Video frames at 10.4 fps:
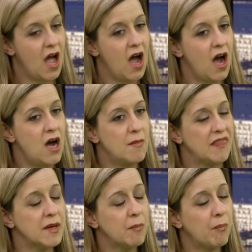I
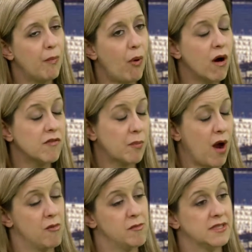think part of the
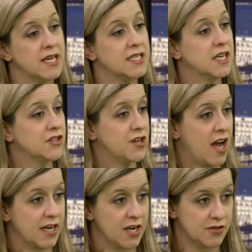problem is that it's
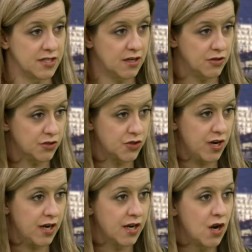underdiagnosed and
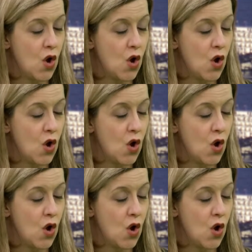undertreated.